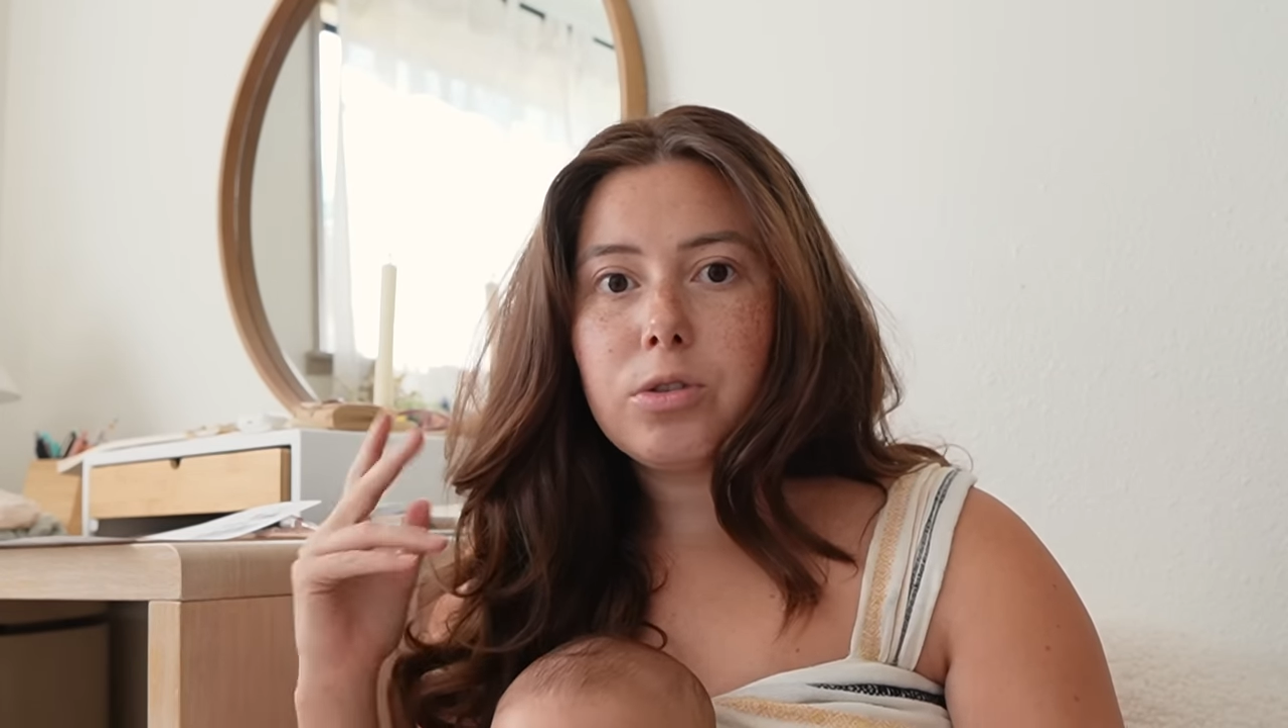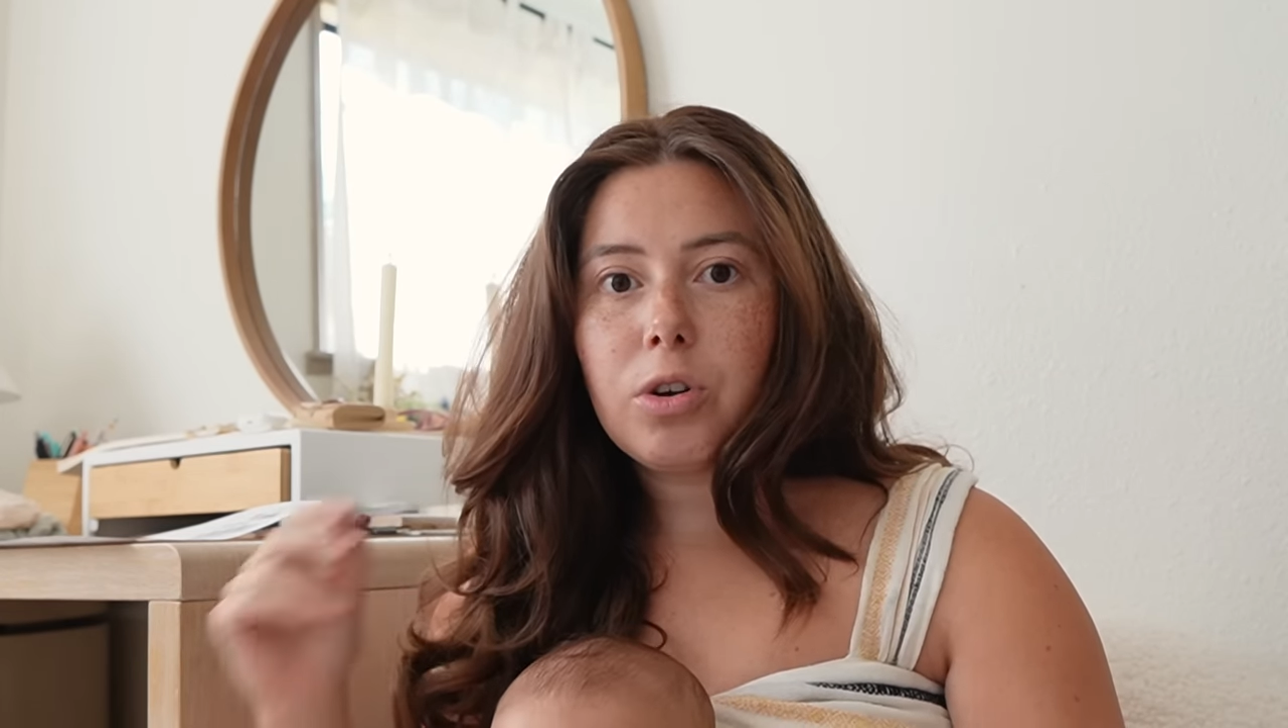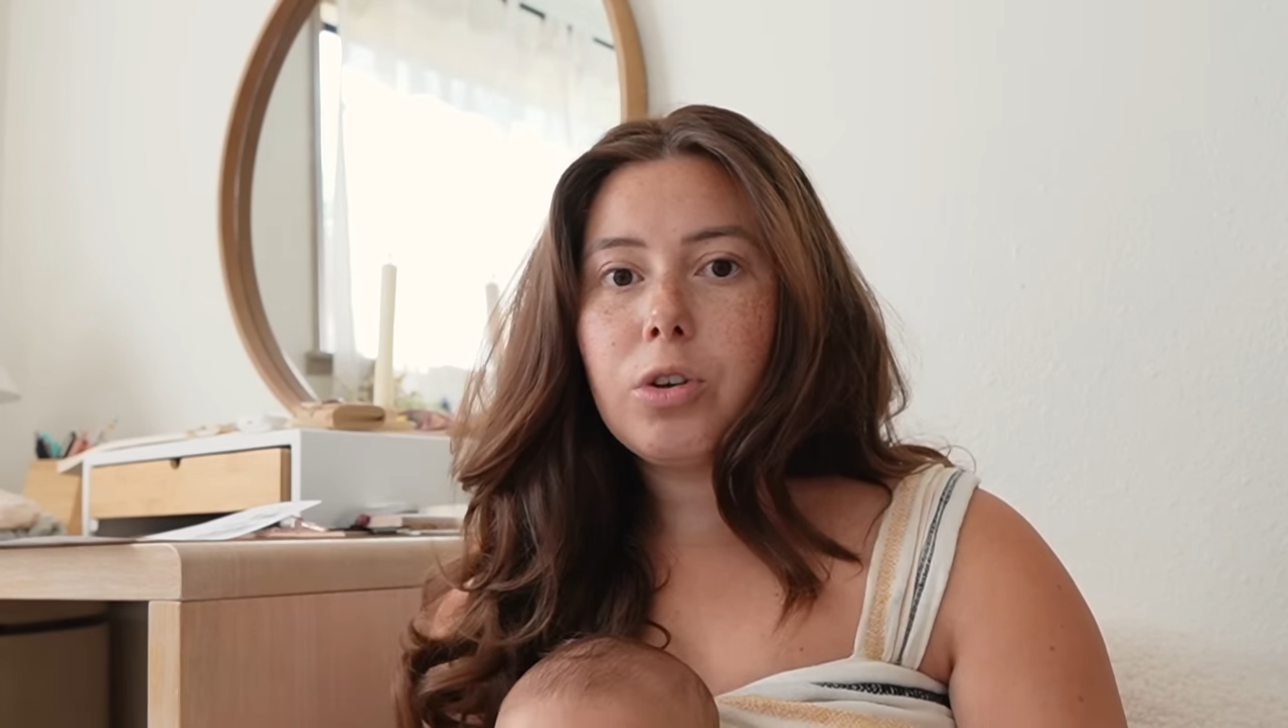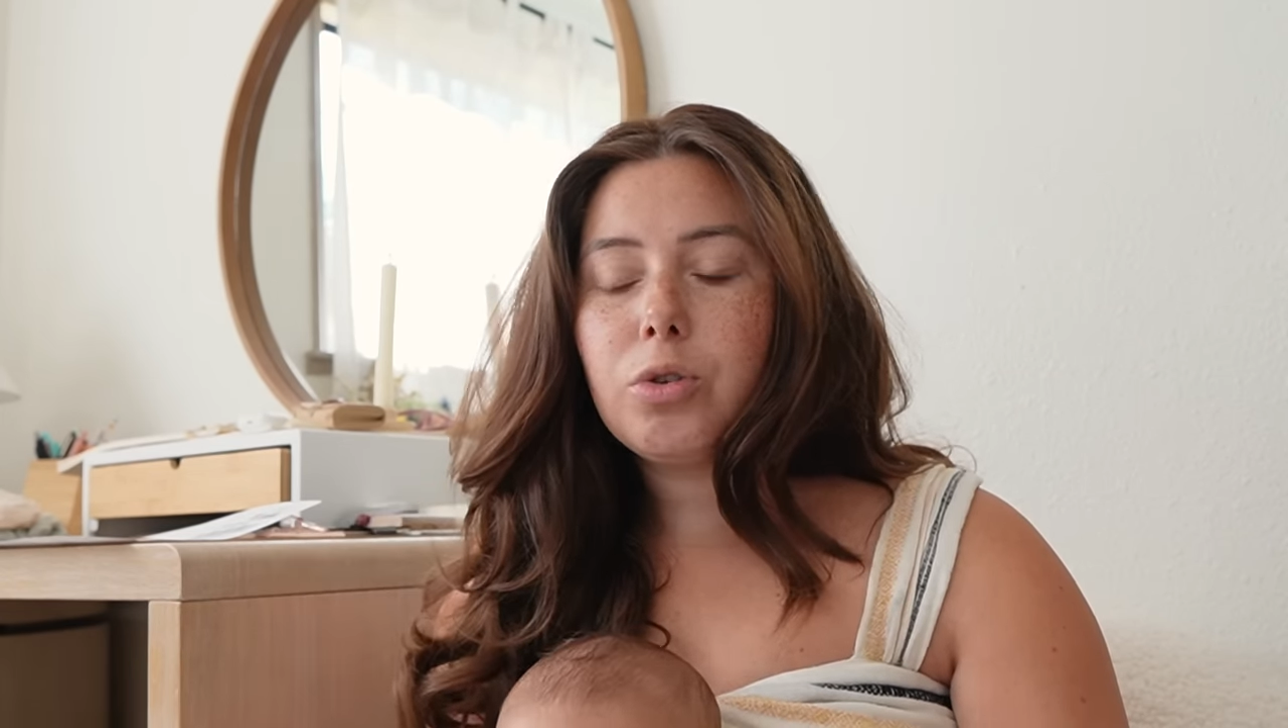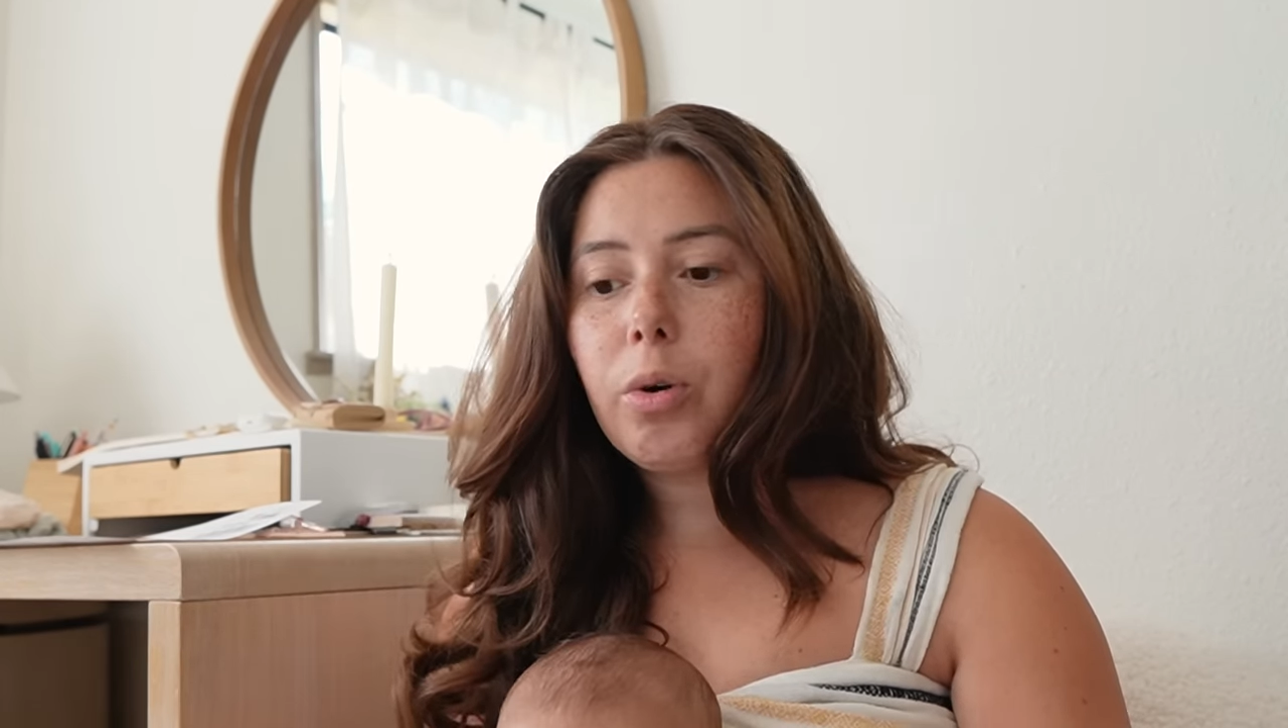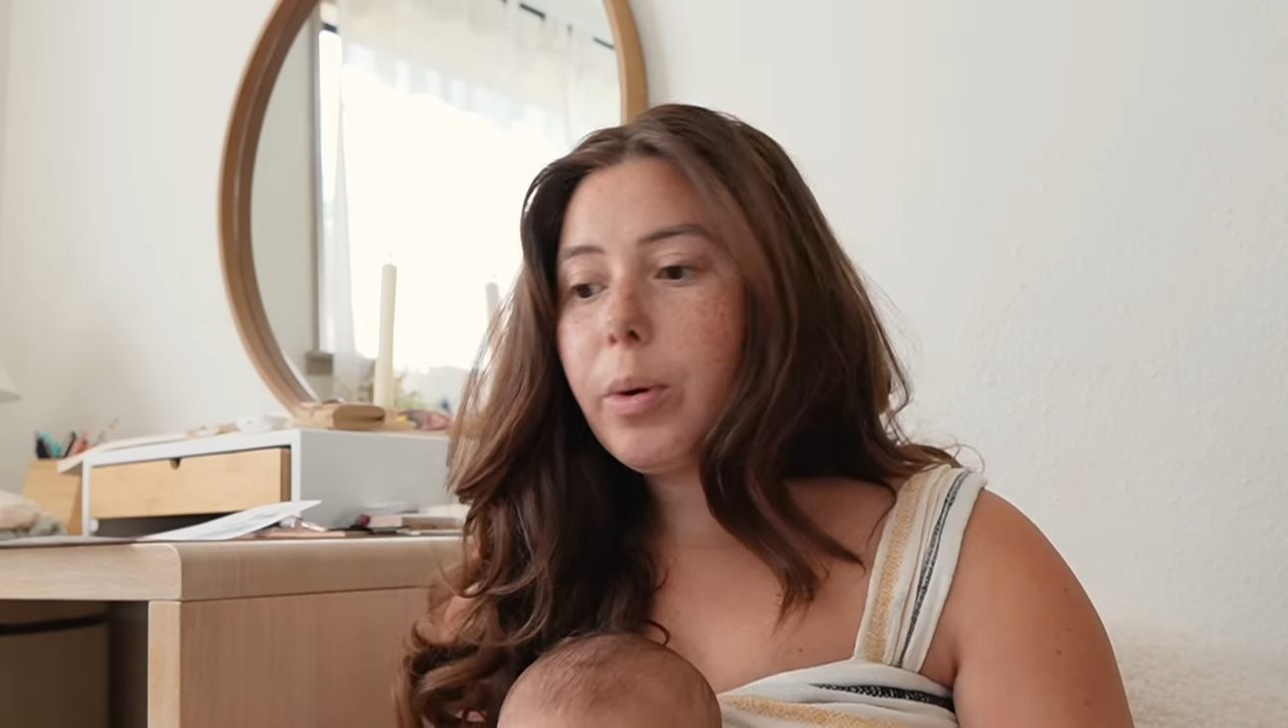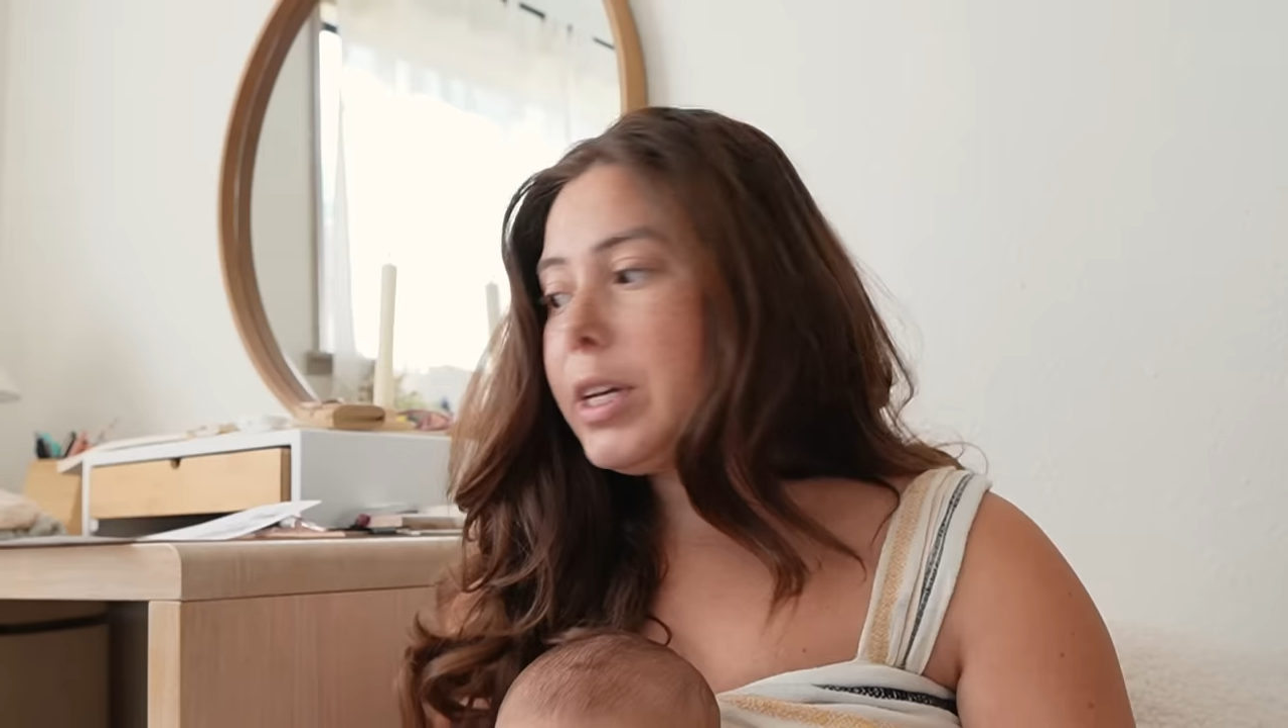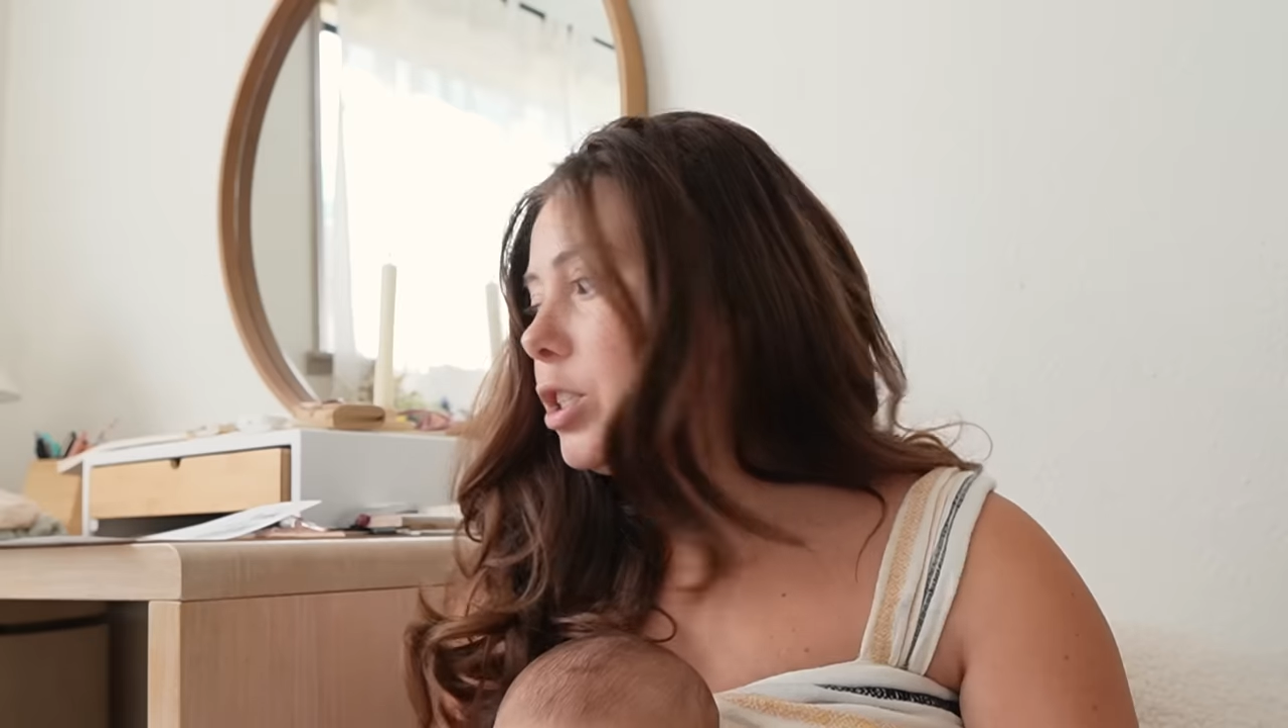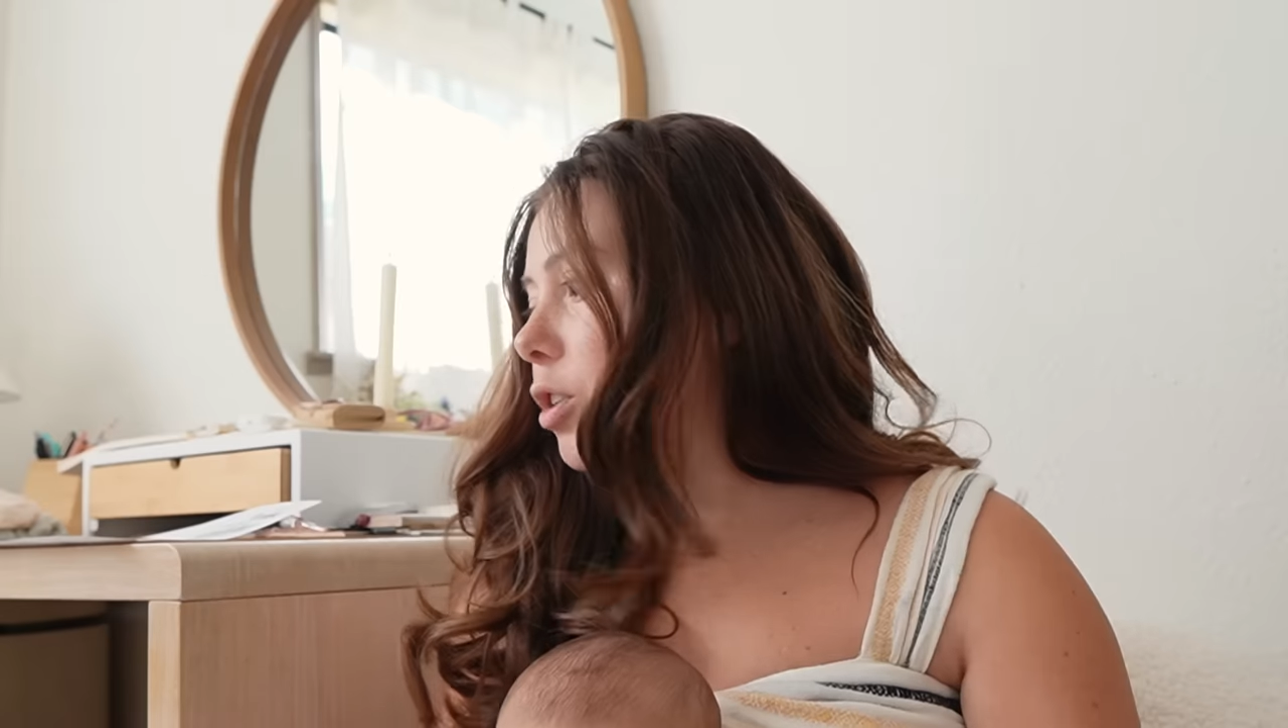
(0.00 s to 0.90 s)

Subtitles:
are all doorways.